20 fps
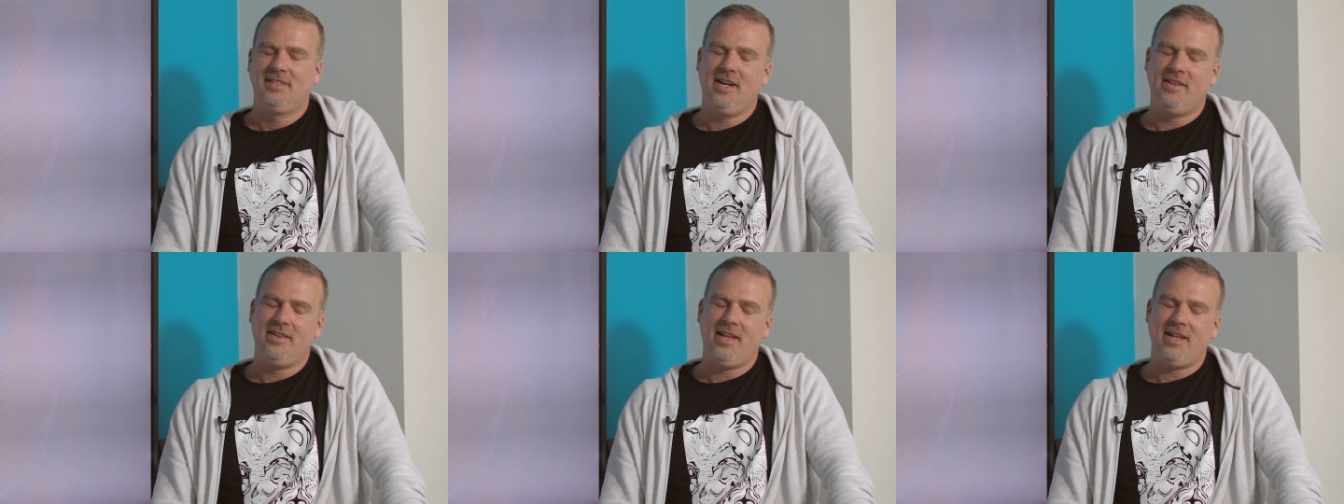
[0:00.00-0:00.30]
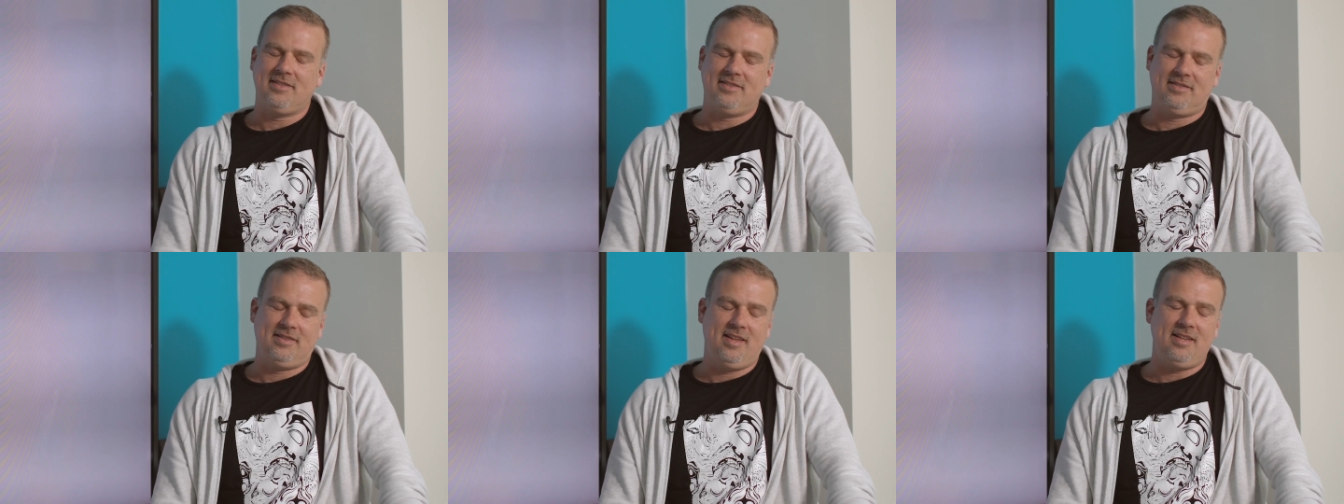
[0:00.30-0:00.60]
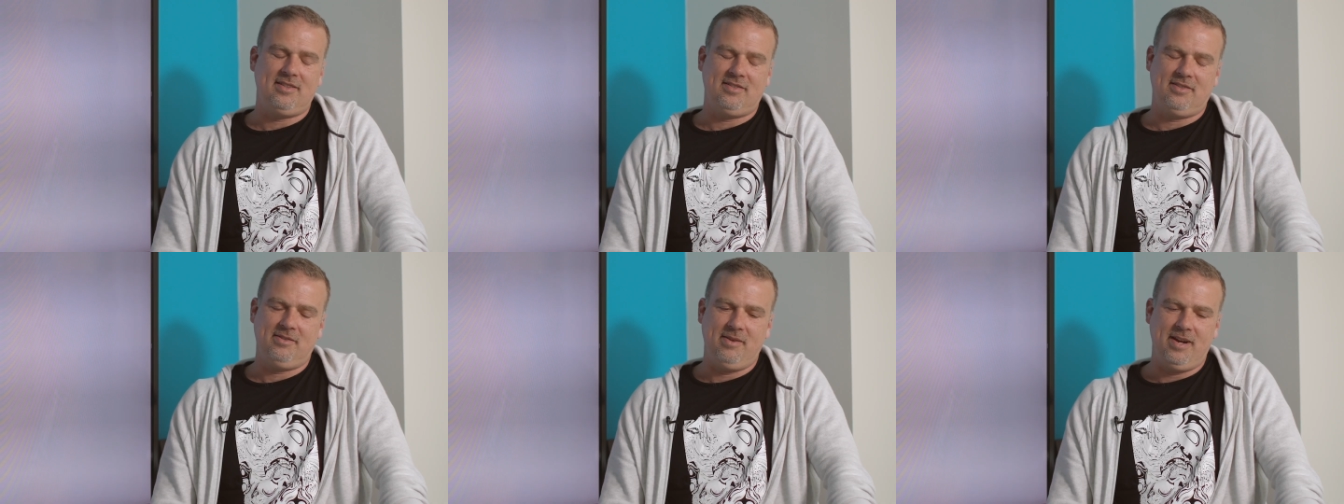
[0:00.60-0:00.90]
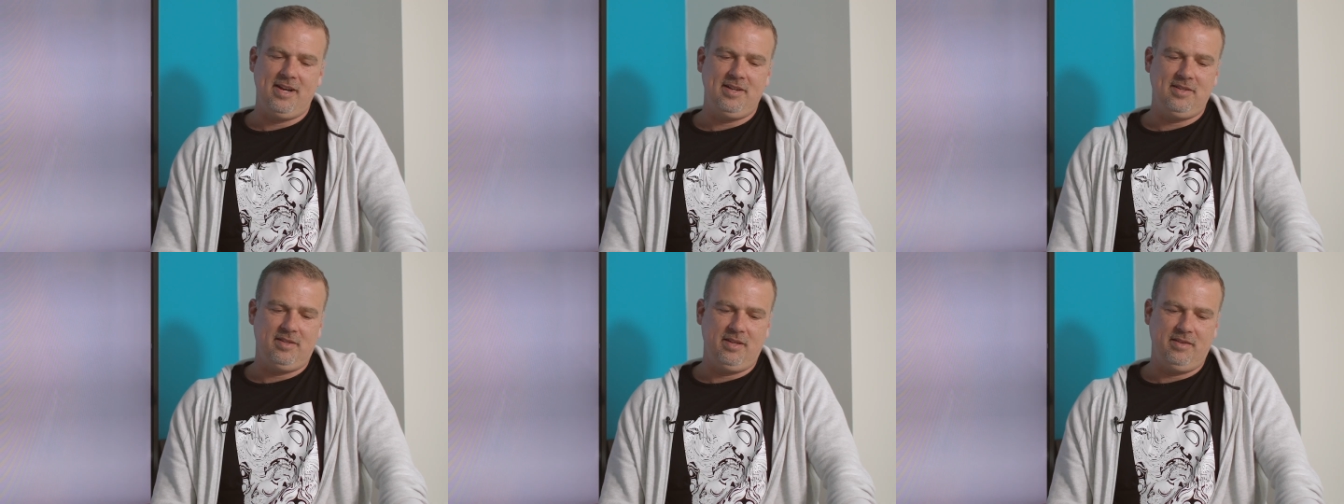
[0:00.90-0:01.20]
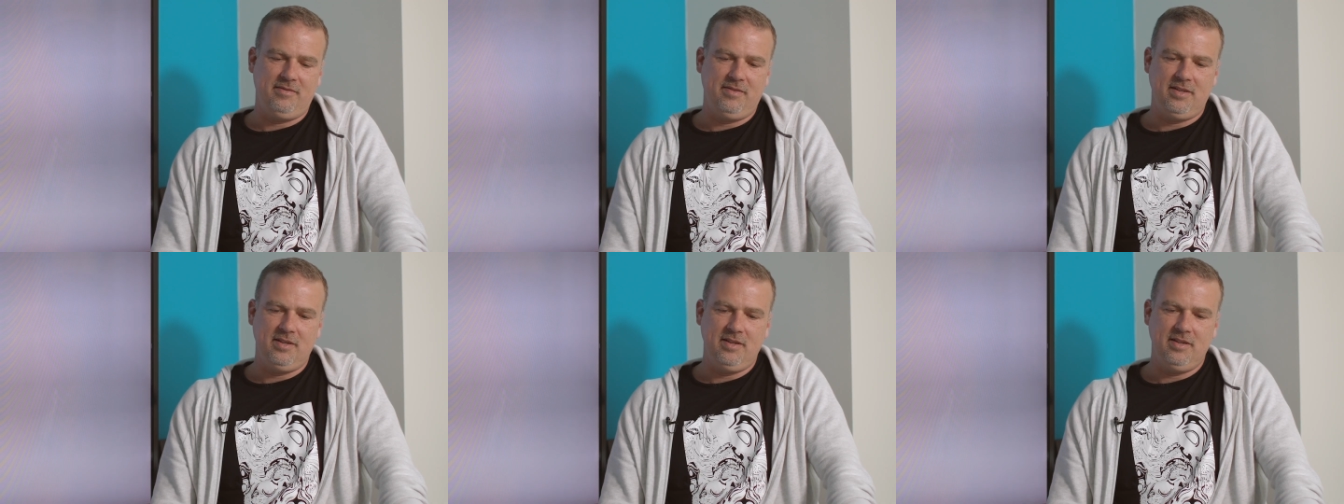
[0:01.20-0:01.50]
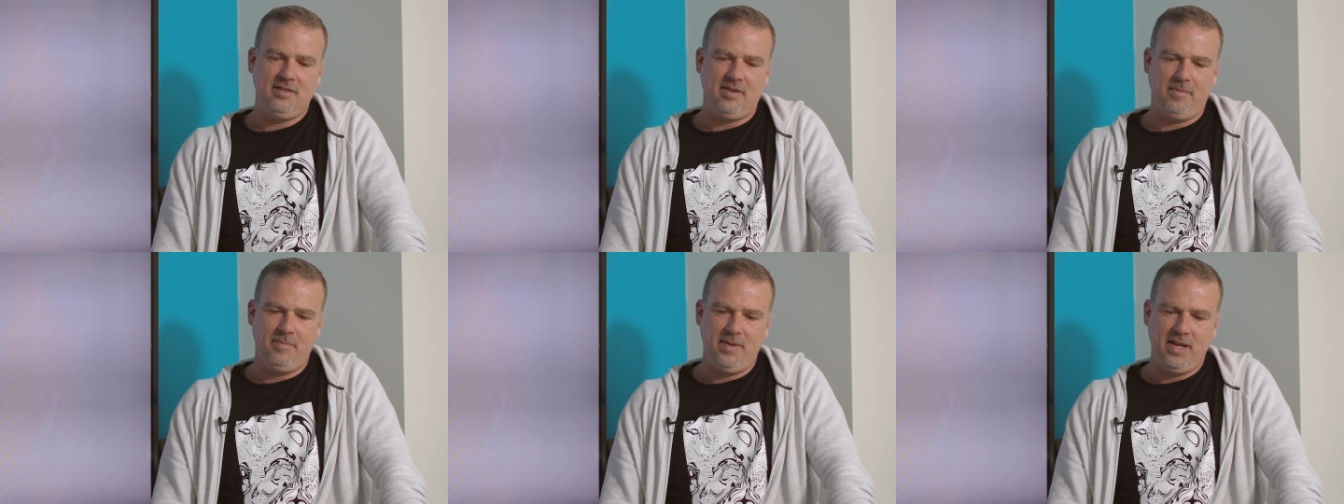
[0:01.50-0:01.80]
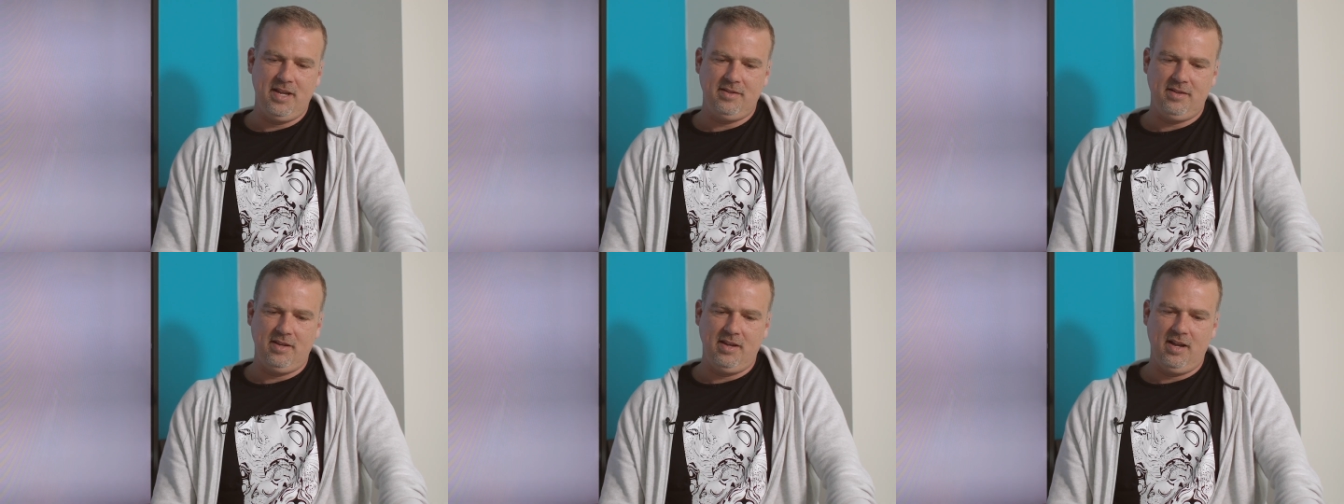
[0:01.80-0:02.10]
No, that's that's great, Steve. It's
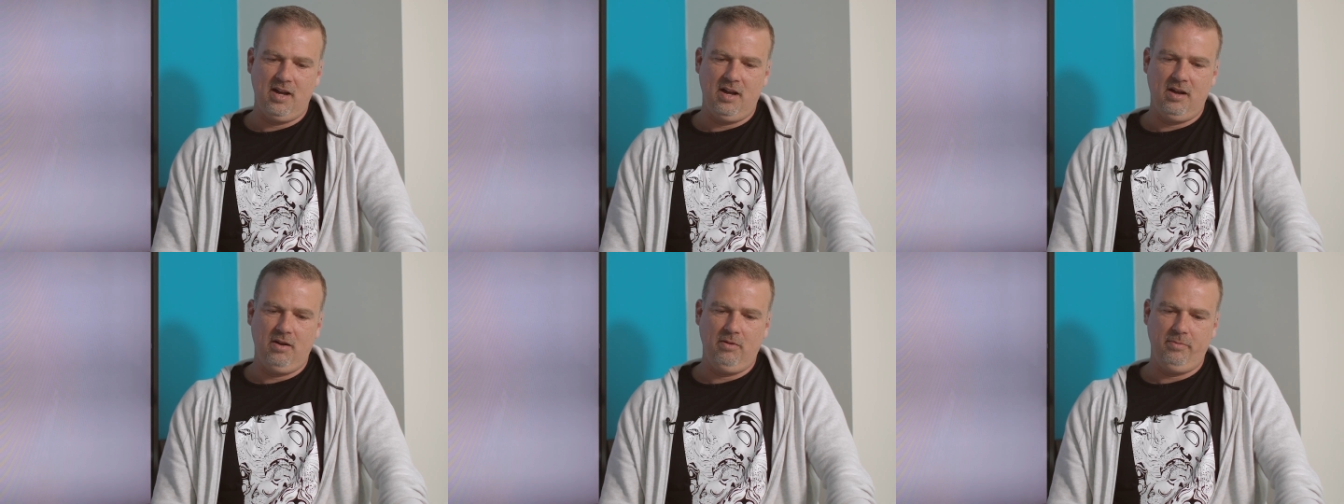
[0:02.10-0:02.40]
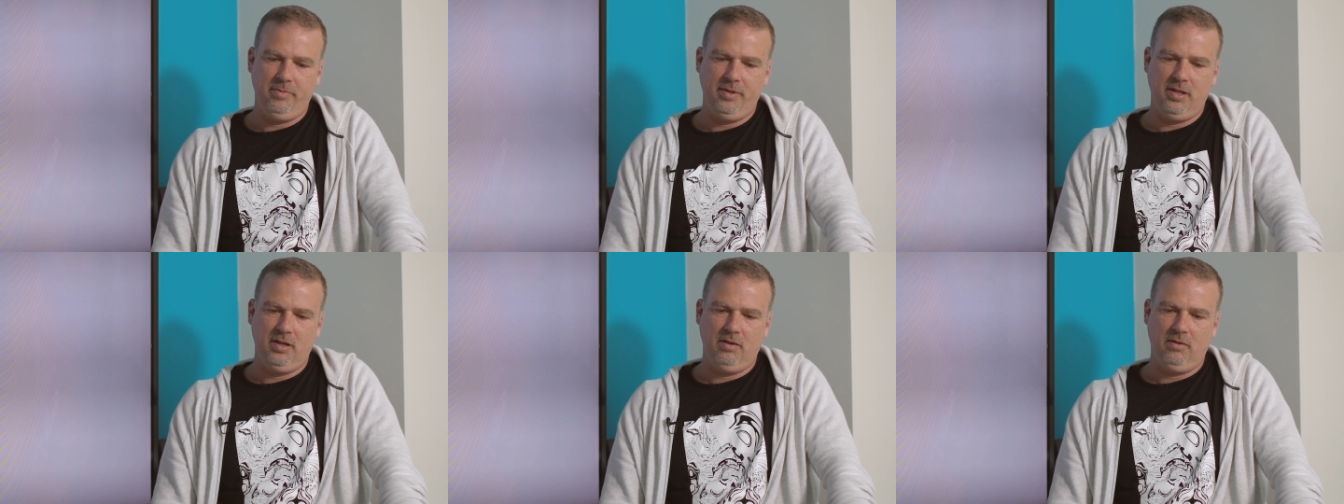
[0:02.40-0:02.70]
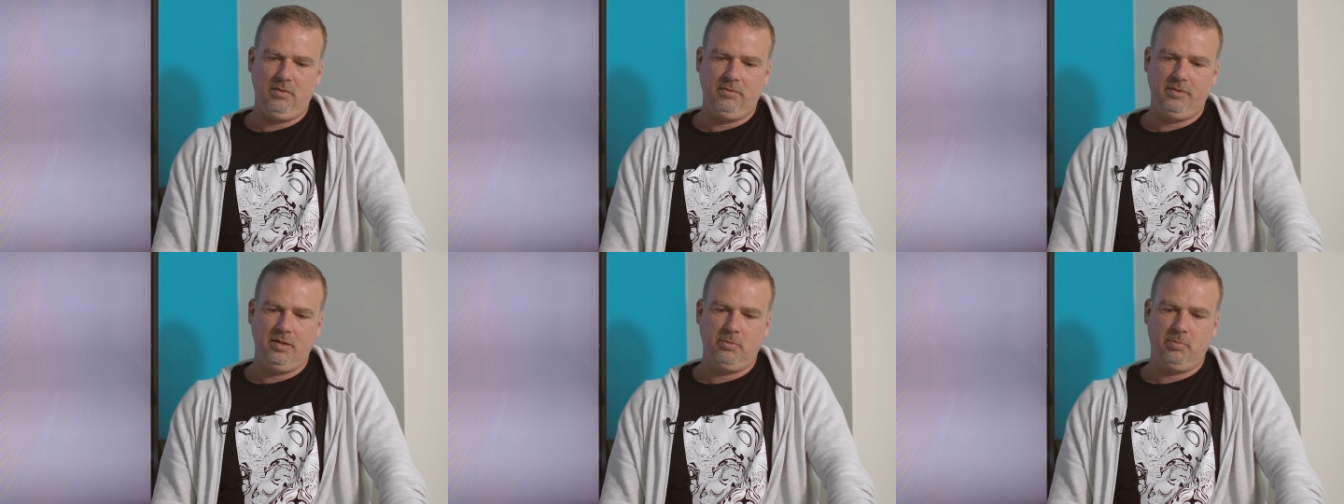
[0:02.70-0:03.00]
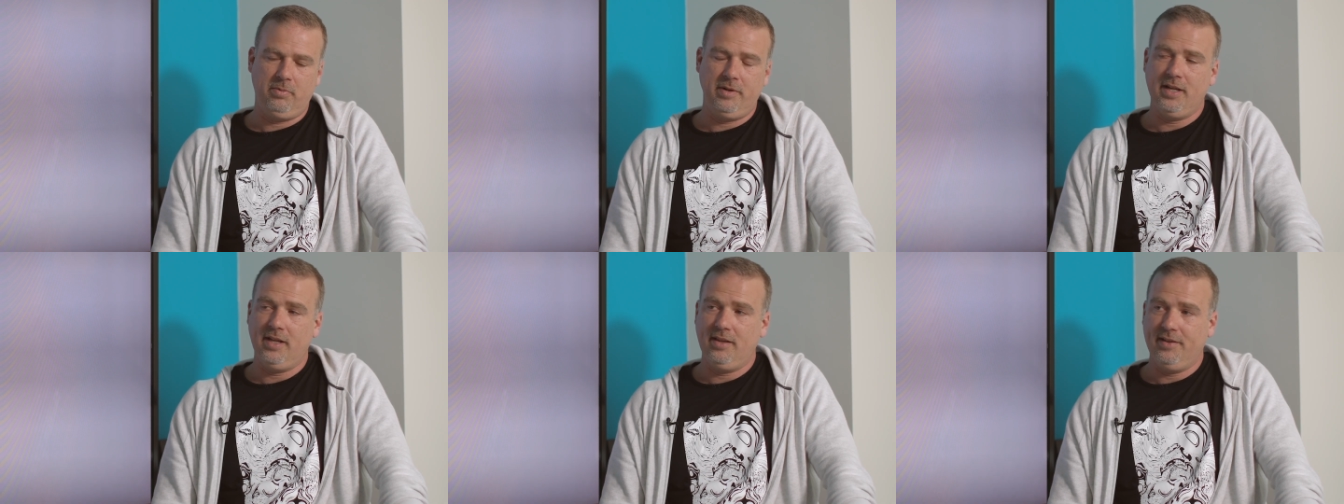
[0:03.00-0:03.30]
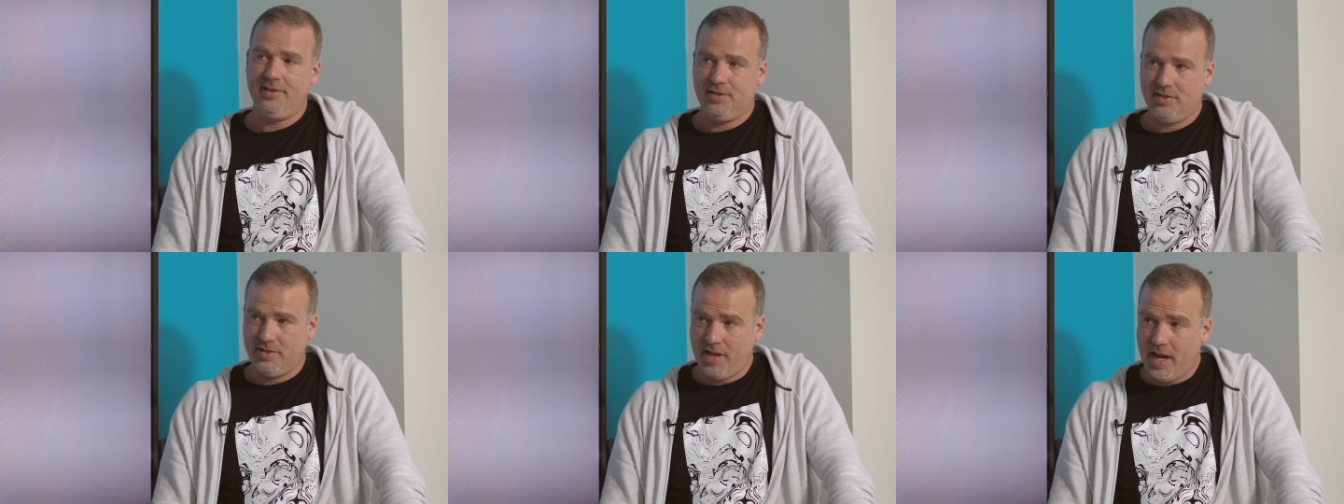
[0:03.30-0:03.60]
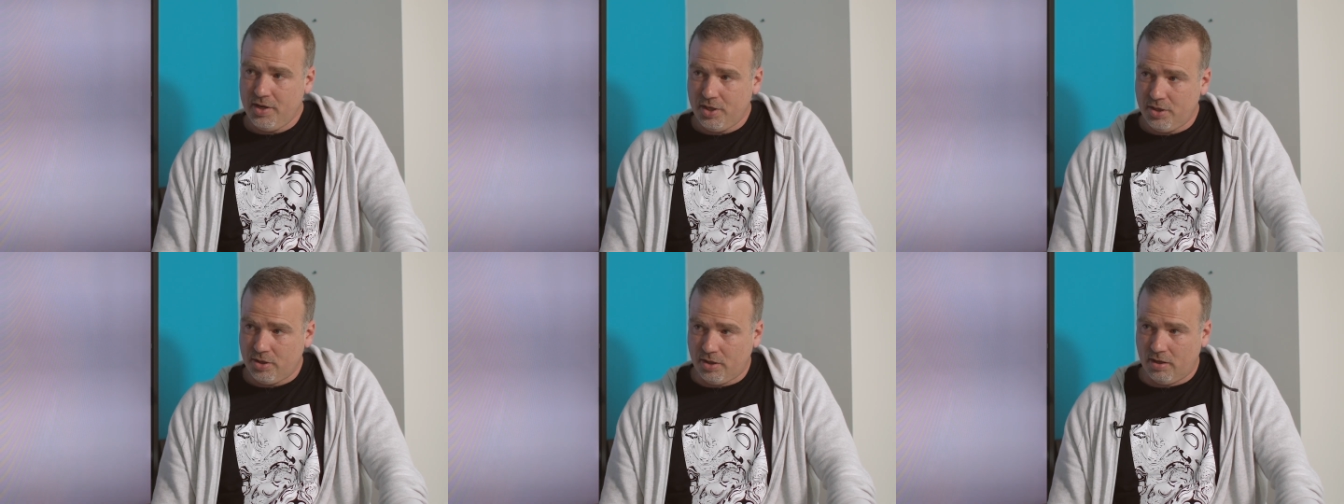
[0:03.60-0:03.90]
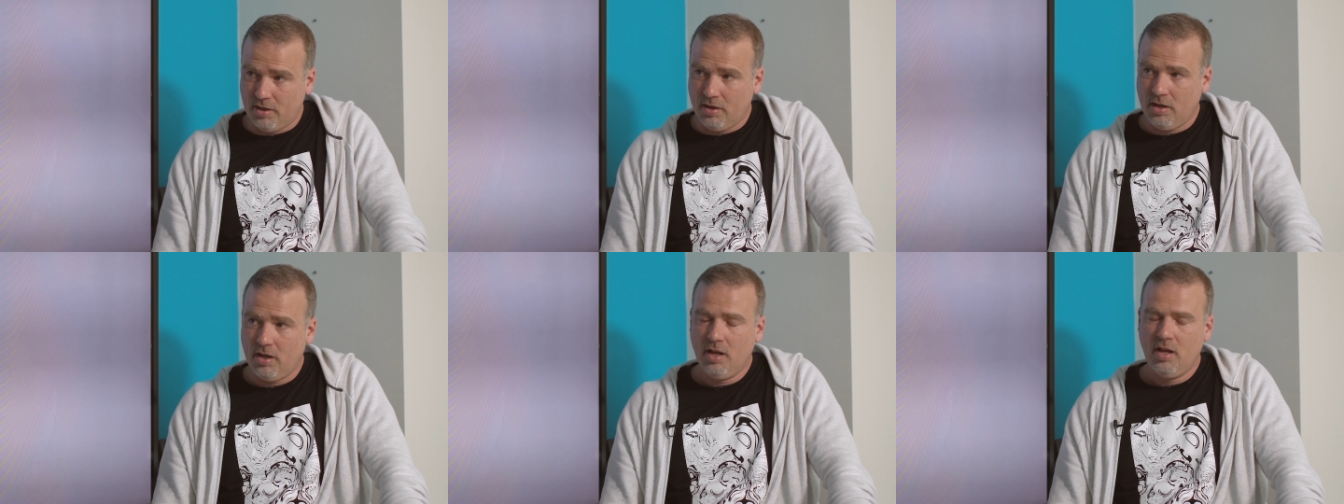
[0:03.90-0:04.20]
amazing how you know the
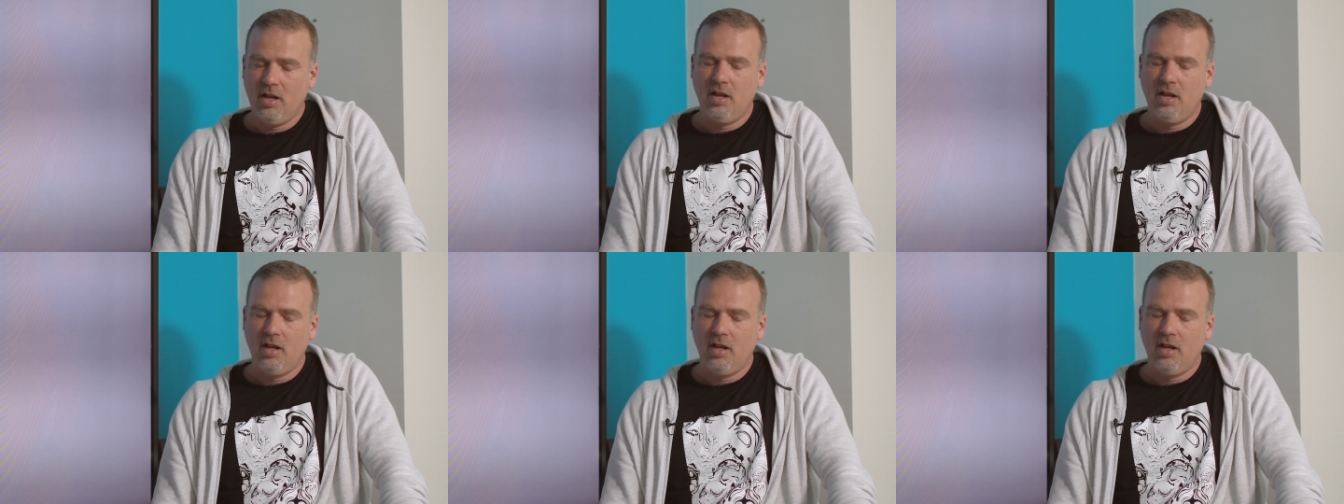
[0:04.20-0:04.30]
realization